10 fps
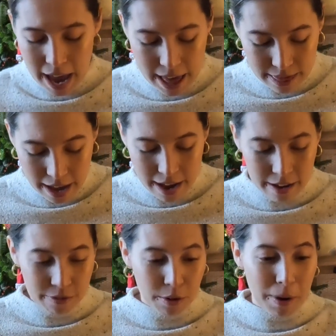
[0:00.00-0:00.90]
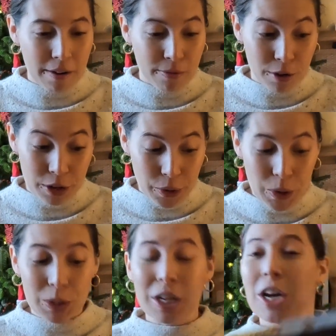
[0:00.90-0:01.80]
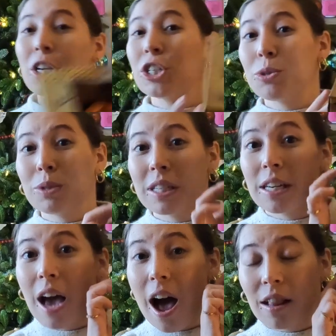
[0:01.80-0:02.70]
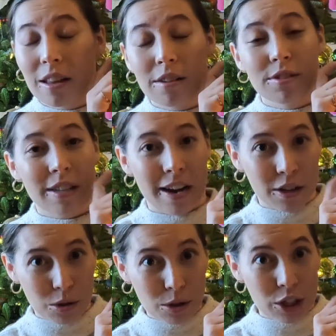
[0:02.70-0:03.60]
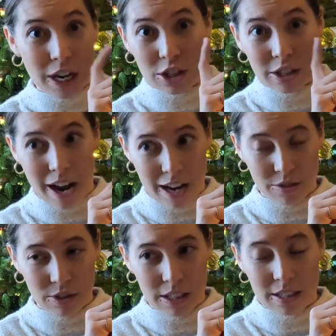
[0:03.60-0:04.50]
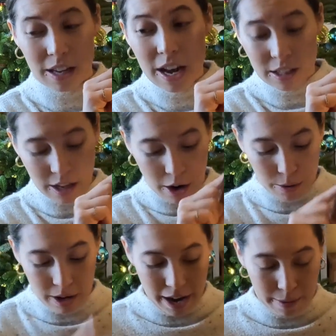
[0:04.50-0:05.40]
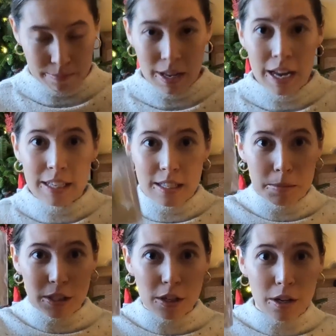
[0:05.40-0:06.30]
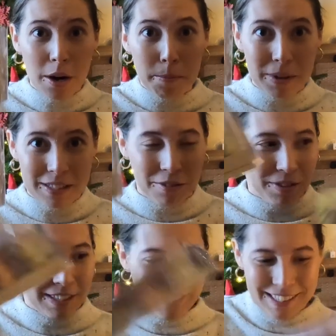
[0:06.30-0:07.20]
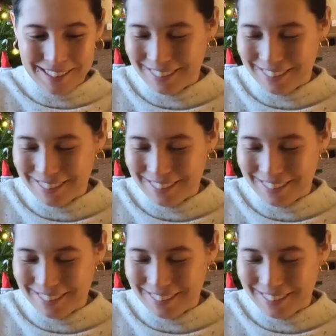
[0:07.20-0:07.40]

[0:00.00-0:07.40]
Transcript: And then for my 4-year-old, she really loves dinosaurs. She actually asked for these. So again, similar but different.